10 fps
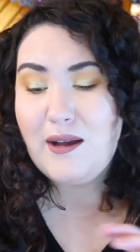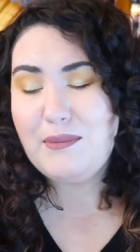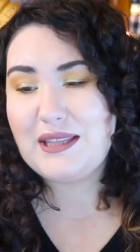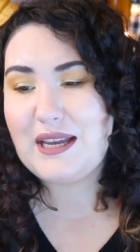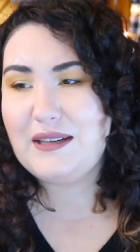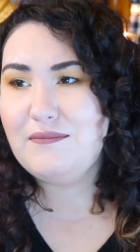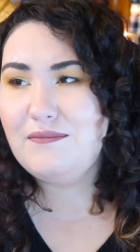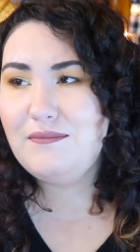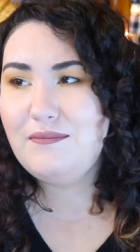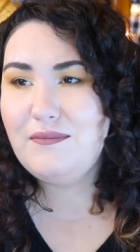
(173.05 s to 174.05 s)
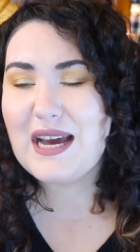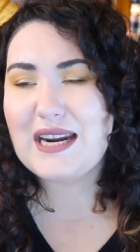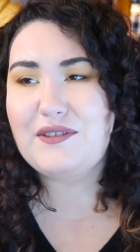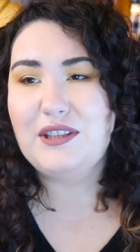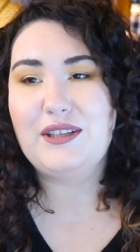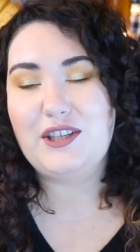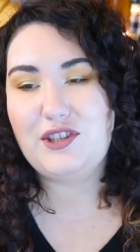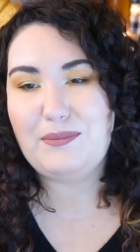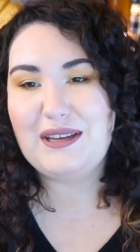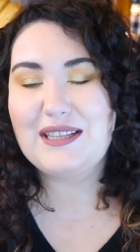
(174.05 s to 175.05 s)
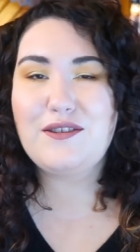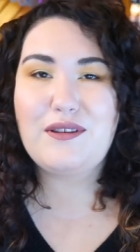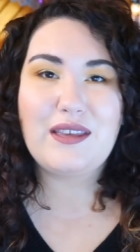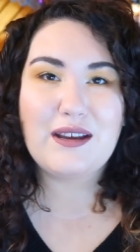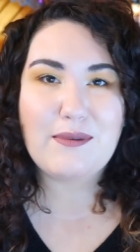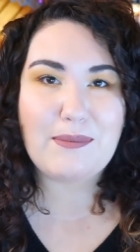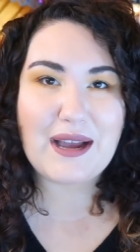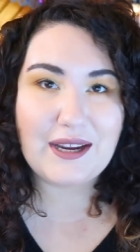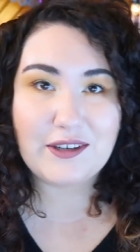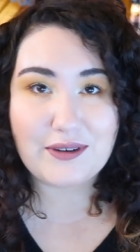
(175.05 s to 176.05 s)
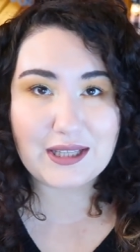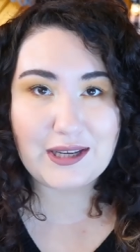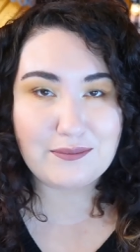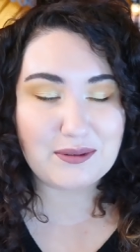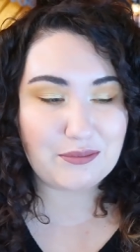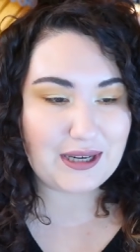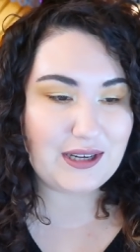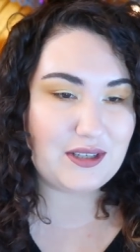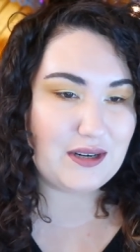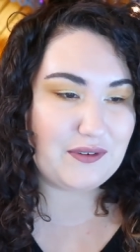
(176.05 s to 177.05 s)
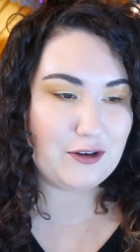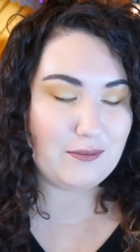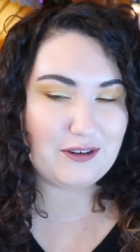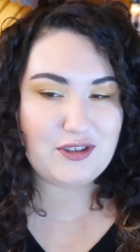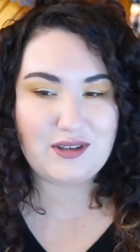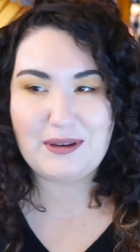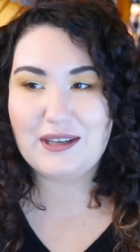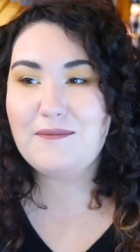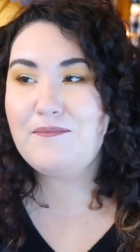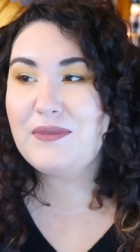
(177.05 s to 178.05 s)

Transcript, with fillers: But then I have to look at shipping. That's the only thing about buying directly from a brand. You never know about shipping.